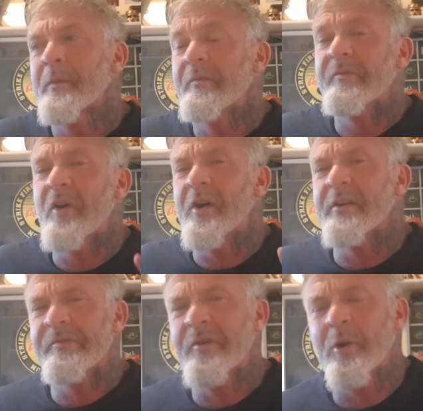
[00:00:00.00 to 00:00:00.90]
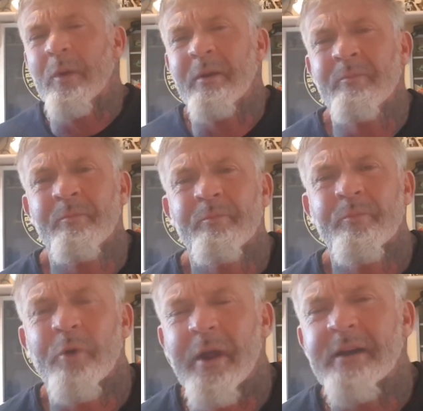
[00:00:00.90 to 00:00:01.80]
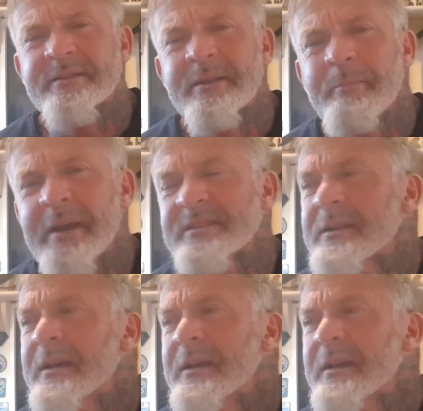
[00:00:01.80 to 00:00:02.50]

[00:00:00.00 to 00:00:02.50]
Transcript: via the following products. The best